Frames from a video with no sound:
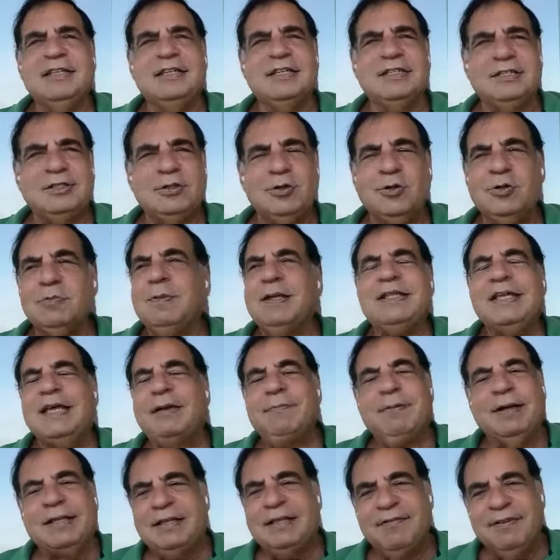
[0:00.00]
understood, but
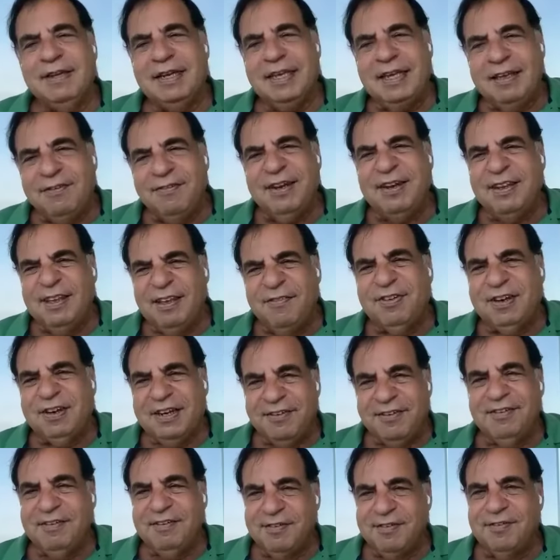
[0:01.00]
but even even
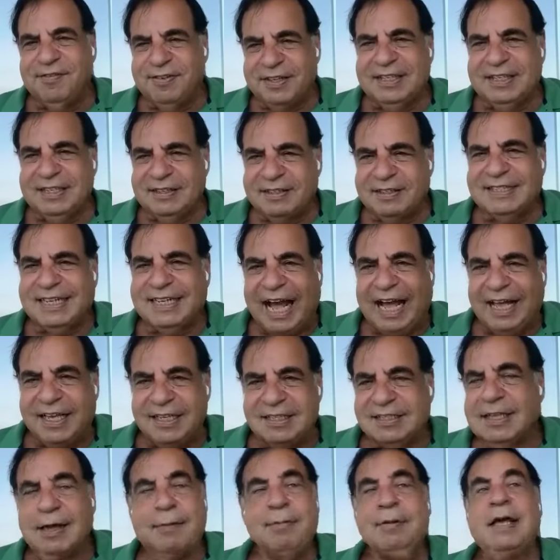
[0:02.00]
even even with these
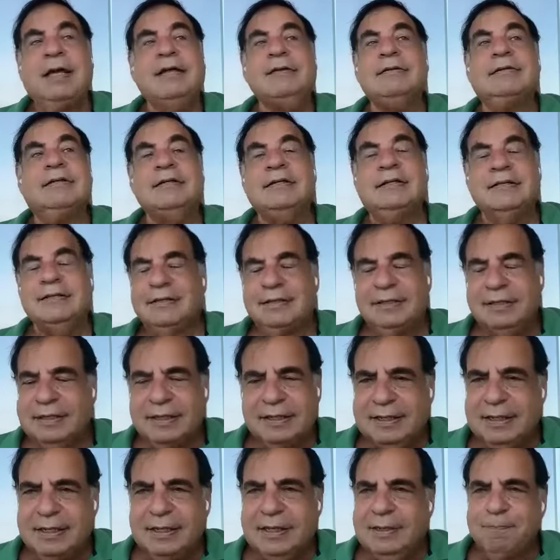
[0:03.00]
guys, I mean,
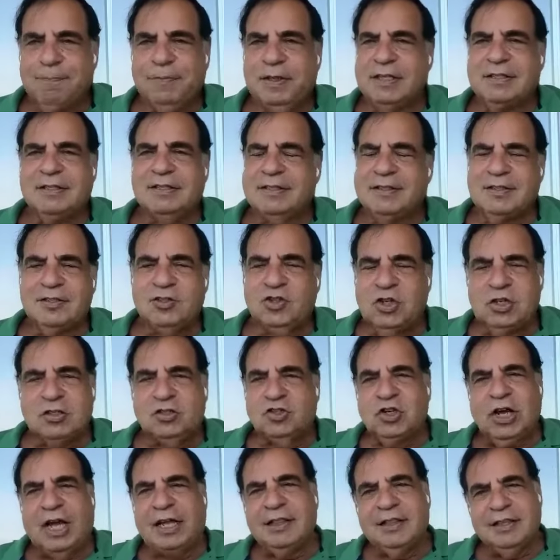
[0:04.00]

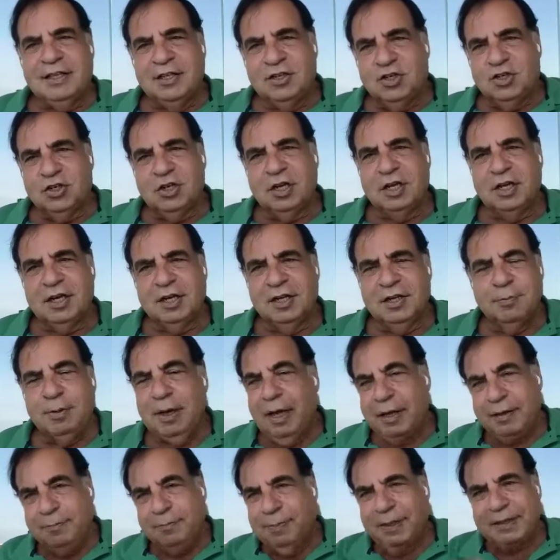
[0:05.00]
it's childish. Uh,
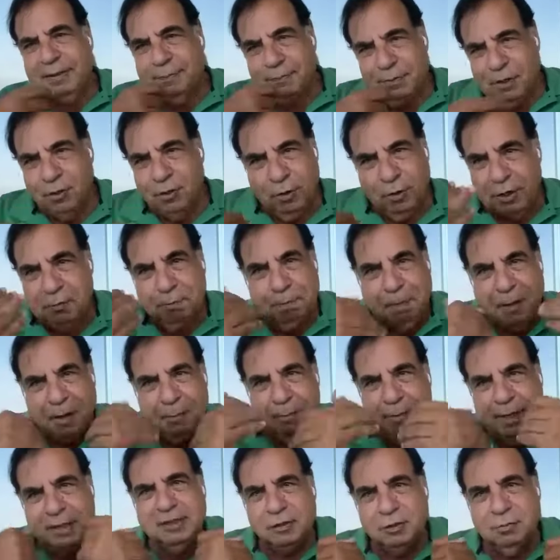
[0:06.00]
but you know, it
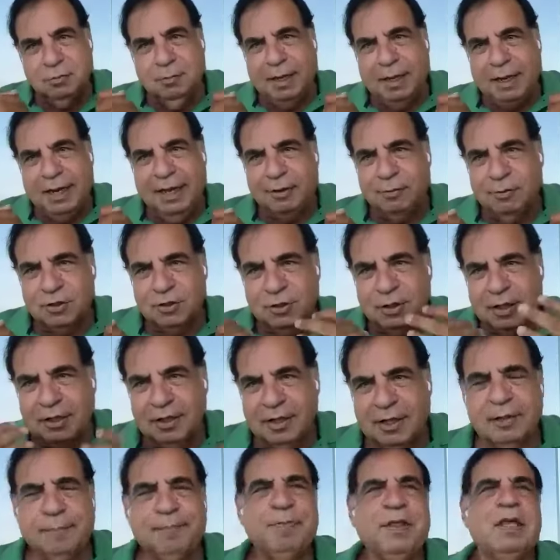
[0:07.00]
permeates into my language at
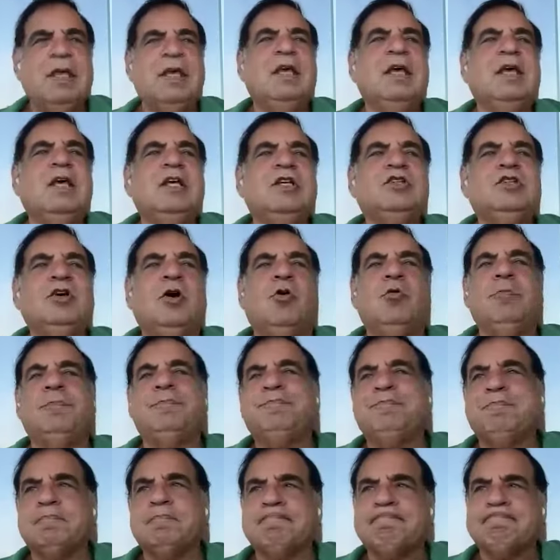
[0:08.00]
the end.
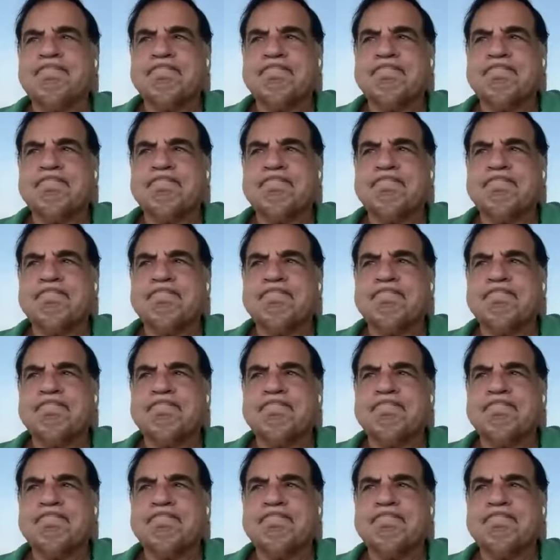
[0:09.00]
So,